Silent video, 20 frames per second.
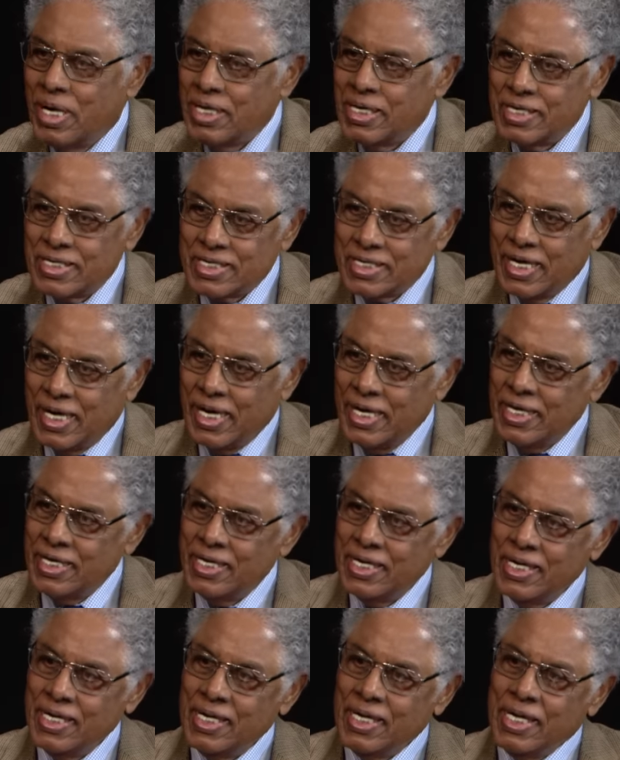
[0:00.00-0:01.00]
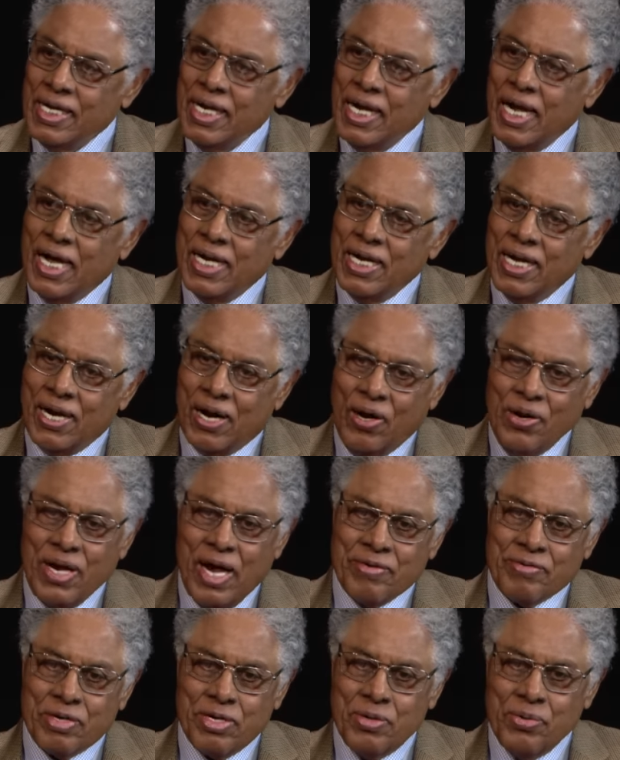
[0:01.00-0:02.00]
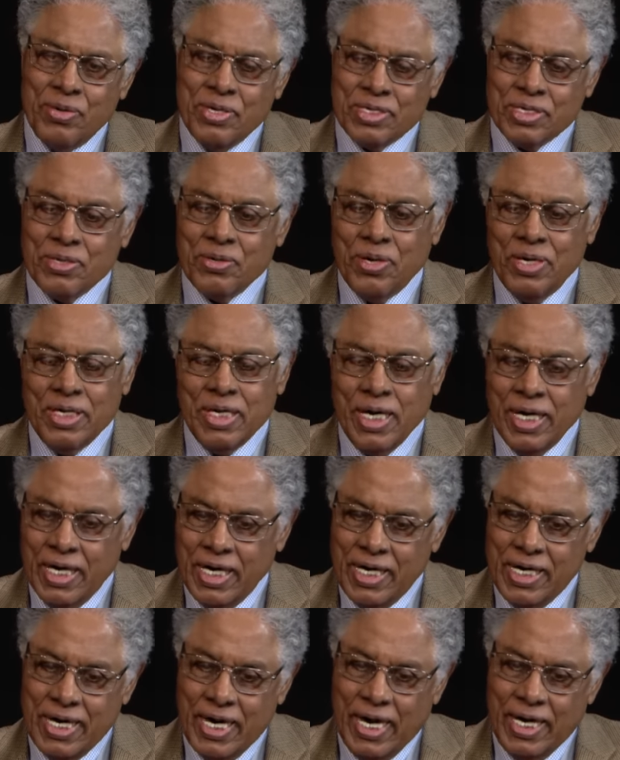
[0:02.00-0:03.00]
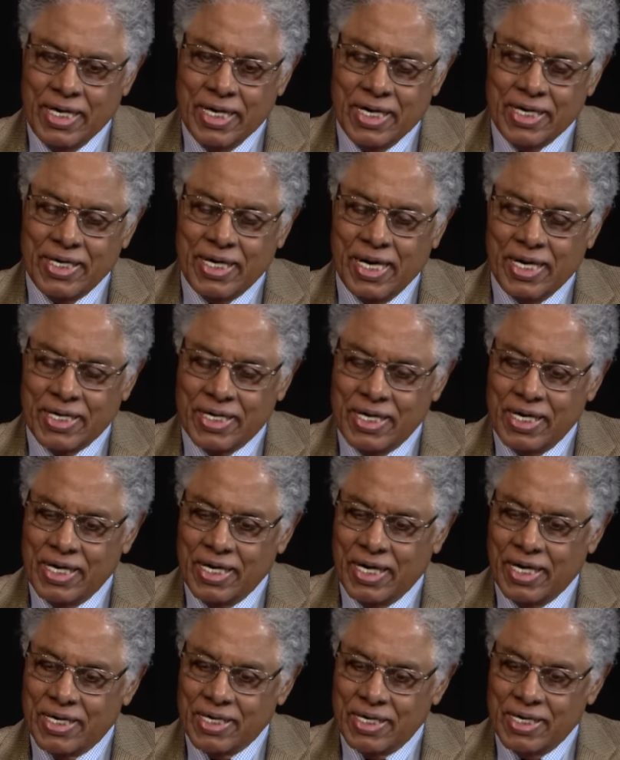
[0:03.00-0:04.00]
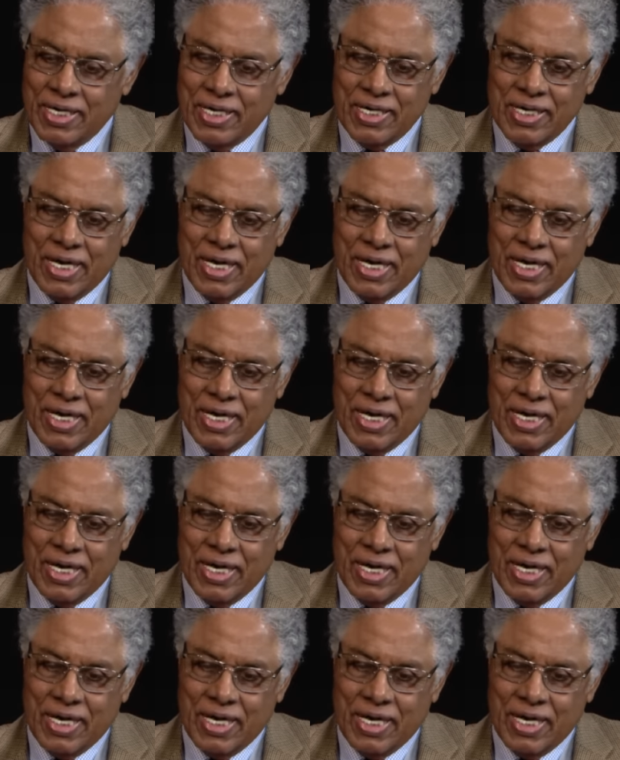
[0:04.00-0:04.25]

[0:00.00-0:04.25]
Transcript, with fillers: Mellon said. And all you have to do is go on the internet and get the uh,